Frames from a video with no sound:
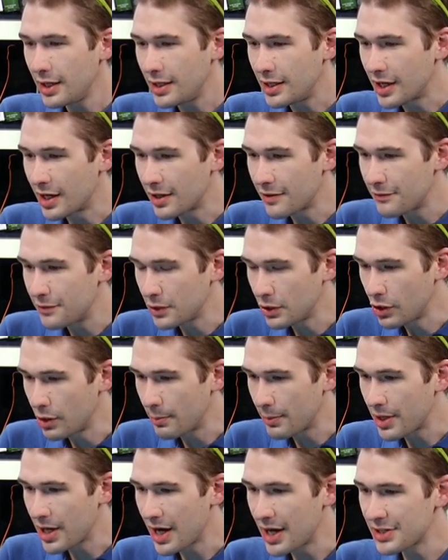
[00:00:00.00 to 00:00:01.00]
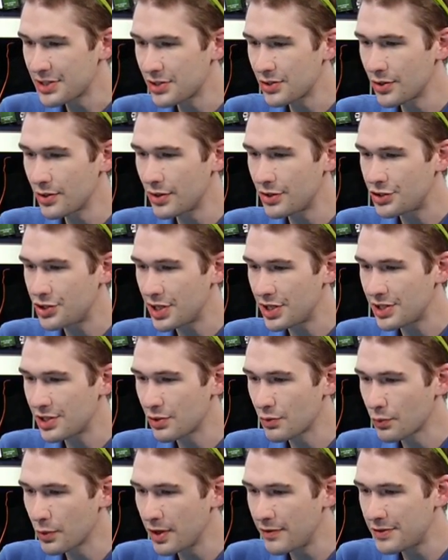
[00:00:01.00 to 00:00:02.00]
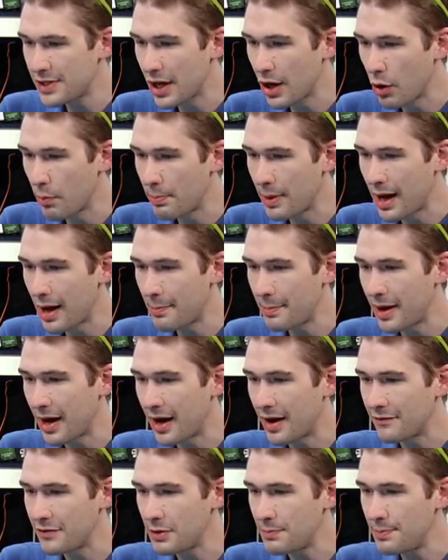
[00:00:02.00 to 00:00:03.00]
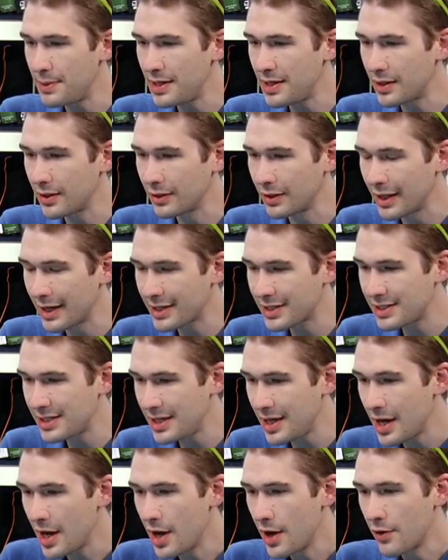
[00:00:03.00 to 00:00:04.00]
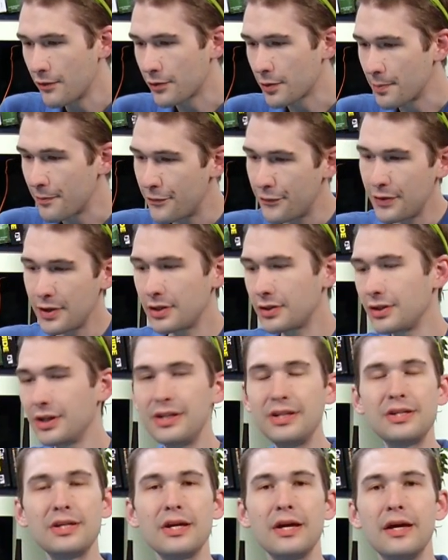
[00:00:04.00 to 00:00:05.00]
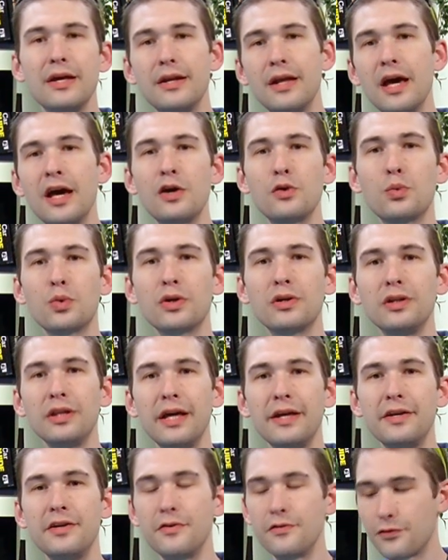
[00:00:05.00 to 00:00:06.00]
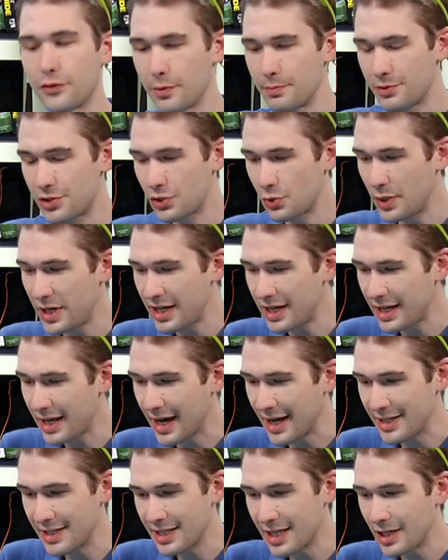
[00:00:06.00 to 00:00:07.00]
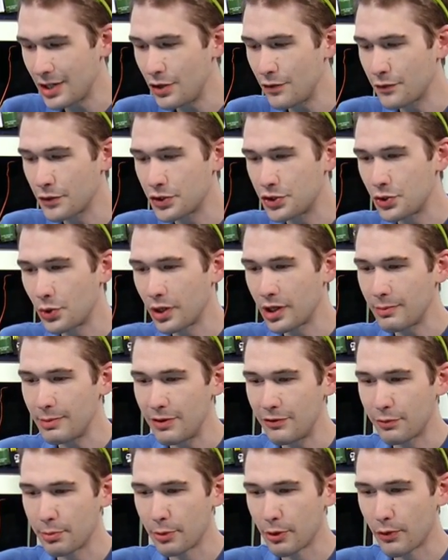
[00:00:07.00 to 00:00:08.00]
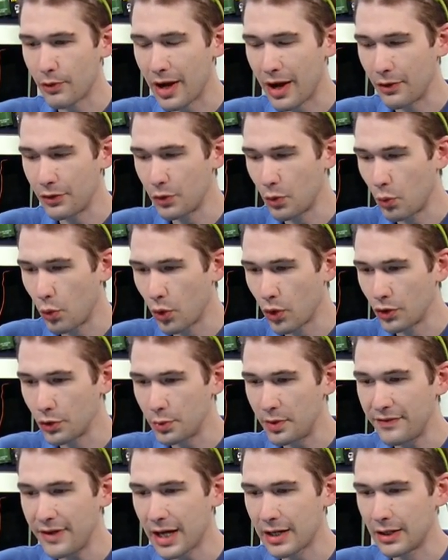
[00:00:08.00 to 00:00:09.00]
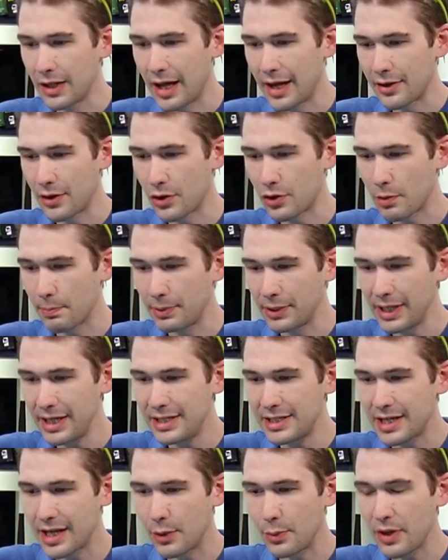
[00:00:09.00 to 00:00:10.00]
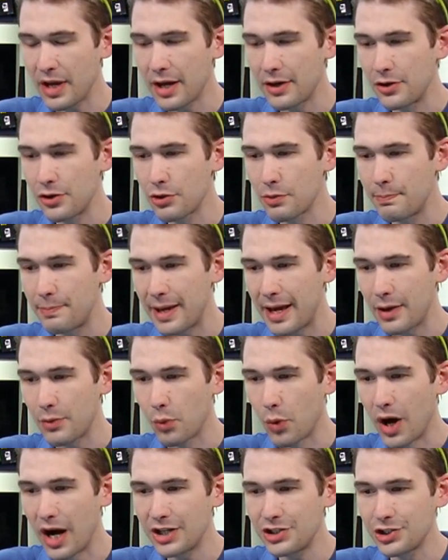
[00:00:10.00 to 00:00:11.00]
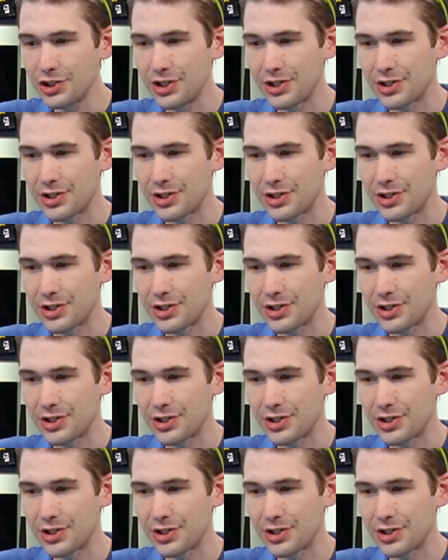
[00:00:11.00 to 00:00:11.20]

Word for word: Jan Wilhelm Koster, Jason Reeves, Hale Bop, Avi B, Alexi from Finland, and Edward Ledden from Sweden. Guys, thank you for joining me from around the world. We've got a lot on our plate tonight. We got another bad watch